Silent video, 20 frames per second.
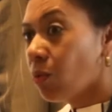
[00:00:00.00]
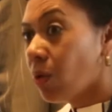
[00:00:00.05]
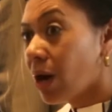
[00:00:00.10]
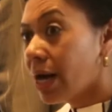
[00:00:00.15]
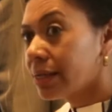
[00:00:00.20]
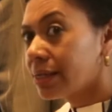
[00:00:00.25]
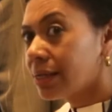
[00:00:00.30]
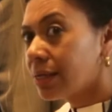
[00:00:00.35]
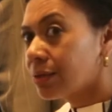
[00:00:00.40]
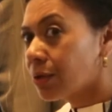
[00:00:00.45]

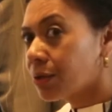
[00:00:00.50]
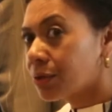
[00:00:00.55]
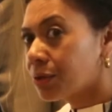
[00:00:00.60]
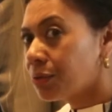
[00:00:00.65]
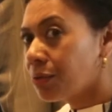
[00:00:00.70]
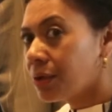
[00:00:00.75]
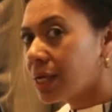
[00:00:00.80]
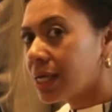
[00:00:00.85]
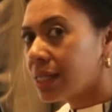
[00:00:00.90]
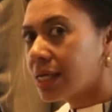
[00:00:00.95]
one and
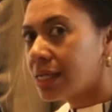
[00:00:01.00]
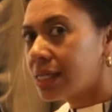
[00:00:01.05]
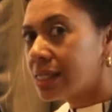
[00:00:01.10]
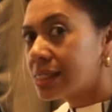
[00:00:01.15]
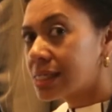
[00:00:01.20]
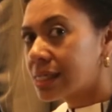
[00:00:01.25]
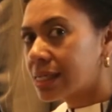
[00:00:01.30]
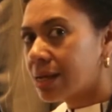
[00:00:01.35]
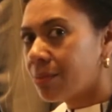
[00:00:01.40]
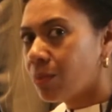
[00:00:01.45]
not knowing that
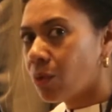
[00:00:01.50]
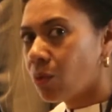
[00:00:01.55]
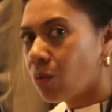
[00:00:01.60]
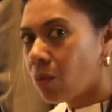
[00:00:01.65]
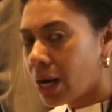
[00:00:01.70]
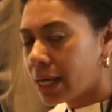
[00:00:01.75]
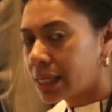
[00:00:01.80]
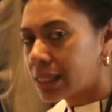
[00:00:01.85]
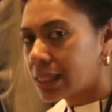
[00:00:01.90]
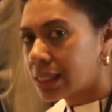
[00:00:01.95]
it's a number
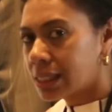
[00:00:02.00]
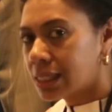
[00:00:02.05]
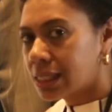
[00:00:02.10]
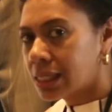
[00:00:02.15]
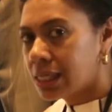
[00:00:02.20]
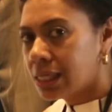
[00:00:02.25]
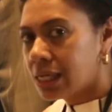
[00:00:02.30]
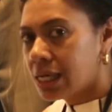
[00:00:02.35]
one.